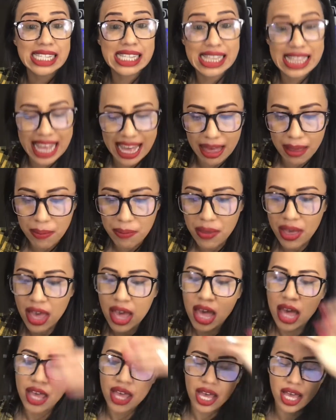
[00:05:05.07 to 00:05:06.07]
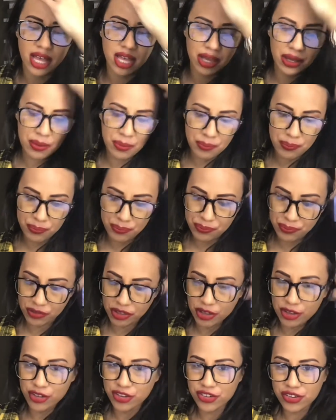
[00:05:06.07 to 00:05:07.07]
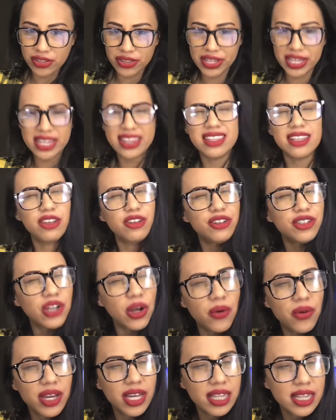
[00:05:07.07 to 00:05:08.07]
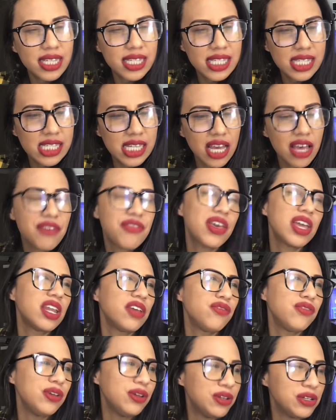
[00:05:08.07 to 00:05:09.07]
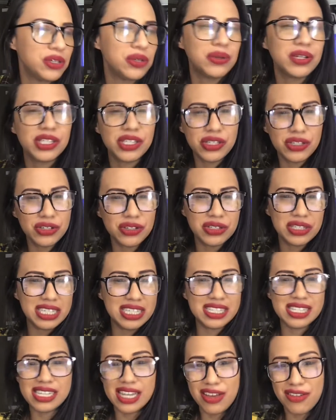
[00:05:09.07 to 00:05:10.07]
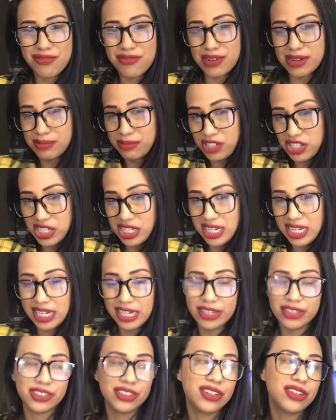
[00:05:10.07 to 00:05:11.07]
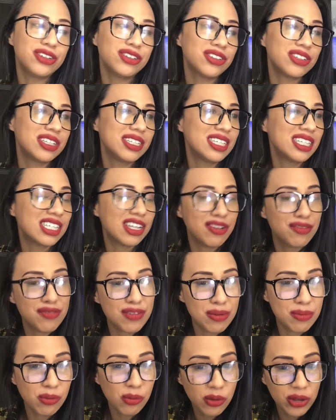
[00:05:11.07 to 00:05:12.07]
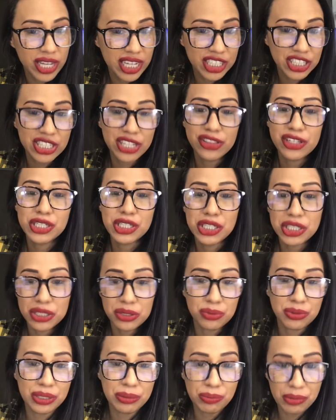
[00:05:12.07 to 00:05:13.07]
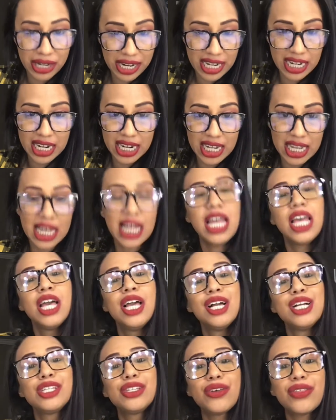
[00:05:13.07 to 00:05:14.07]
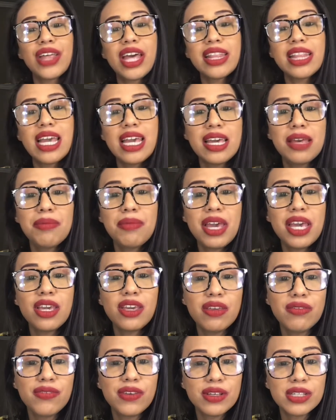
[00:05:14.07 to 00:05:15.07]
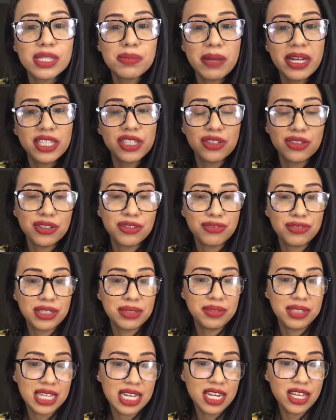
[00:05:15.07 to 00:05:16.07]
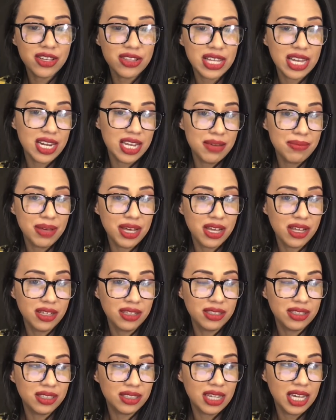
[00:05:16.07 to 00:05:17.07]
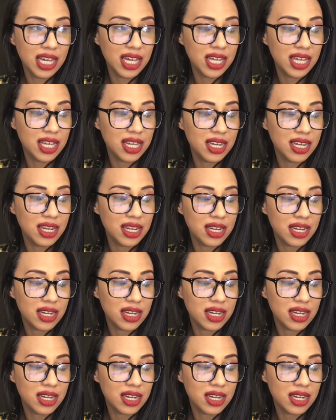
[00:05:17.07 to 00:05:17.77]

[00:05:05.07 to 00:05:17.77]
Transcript: them. Usually you don't get this stuff, and if you do, it's usually stuff from Shein or usually stuff from Wish, and they're just rebranding it so that they can make you feel special from sending you that email, and